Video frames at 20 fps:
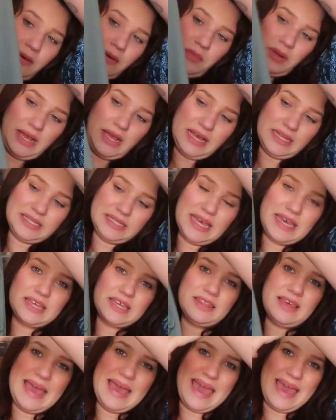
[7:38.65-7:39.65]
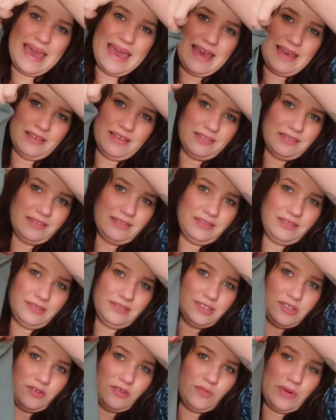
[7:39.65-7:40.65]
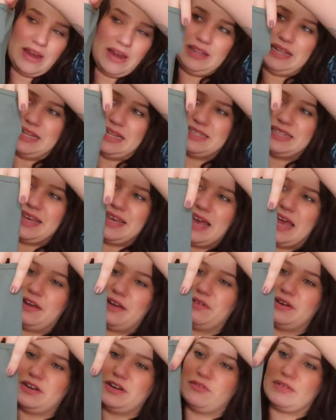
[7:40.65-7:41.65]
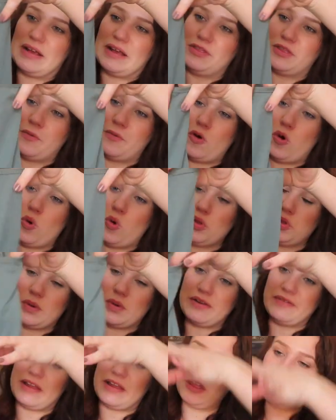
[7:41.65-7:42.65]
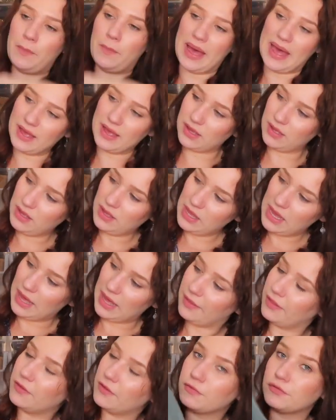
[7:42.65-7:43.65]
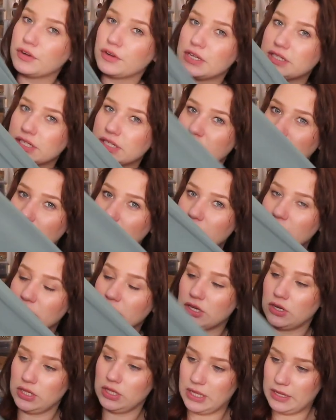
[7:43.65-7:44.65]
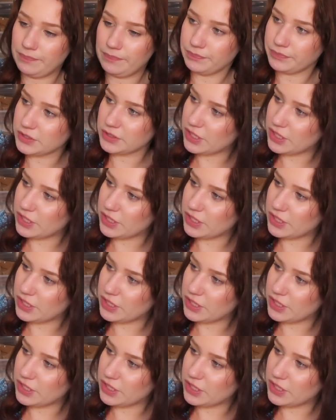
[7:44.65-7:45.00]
But it has like the air, sort of where it lets the air in around the, all the way around the back. And the front is a solid colour.